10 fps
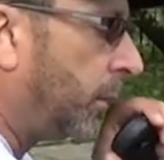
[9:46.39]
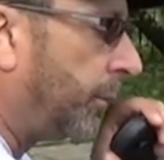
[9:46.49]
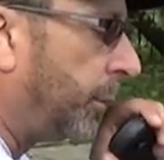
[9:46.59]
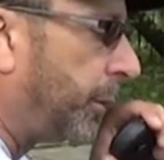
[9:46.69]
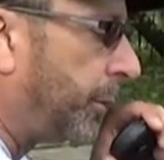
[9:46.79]

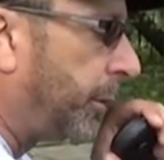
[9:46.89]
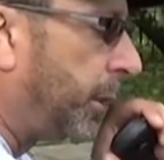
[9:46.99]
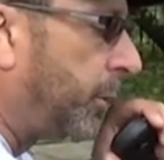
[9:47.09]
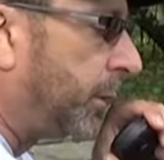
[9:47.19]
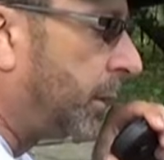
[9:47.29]
November
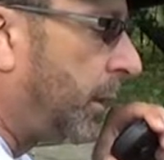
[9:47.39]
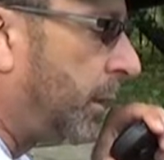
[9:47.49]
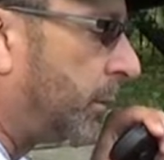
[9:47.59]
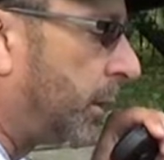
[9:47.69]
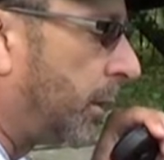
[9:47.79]
3, Whiskey
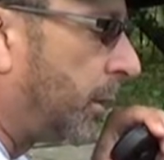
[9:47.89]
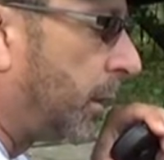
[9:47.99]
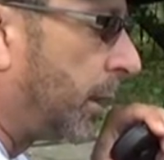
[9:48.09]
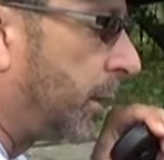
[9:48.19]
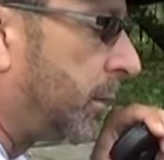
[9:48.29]
Hotel.
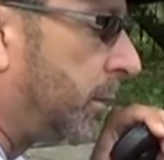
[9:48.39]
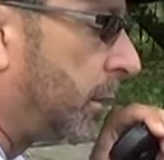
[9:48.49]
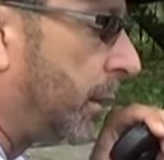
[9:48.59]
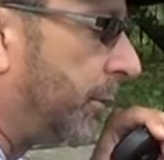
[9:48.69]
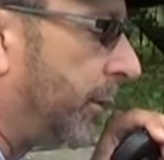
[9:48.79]
I got
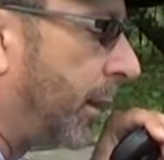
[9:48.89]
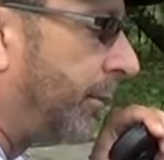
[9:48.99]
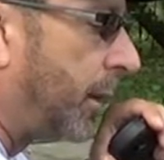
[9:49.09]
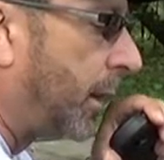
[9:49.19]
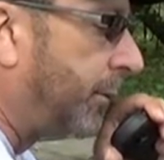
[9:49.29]
you uh,
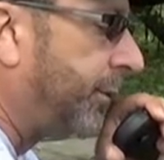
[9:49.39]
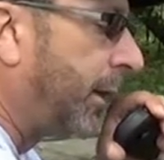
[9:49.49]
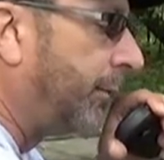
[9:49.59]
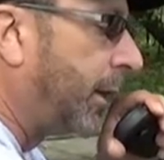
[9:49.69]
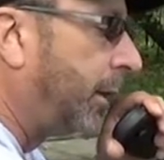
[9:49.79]
5 9.
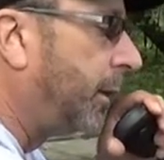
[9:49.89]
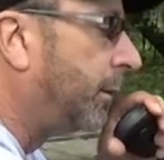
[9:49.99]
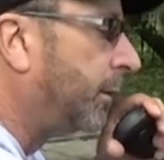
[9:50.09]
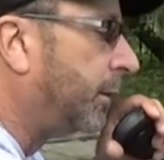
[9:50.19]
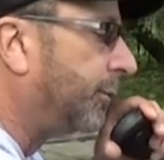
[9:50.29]
5 9
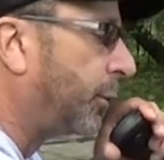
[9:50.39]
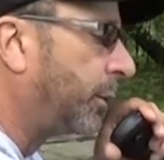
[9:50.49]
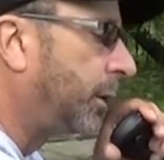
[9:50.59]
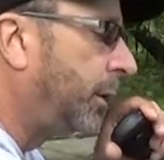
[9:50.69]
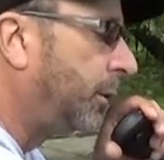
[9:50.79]
here and
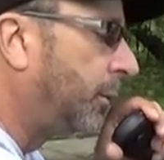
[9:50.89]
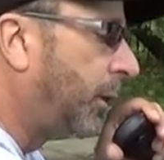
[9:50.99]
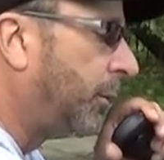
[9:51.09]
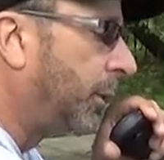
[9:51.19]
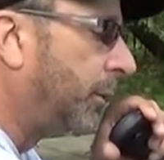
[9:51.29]

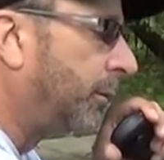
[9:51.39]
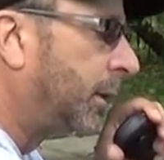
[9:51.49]
1421 over.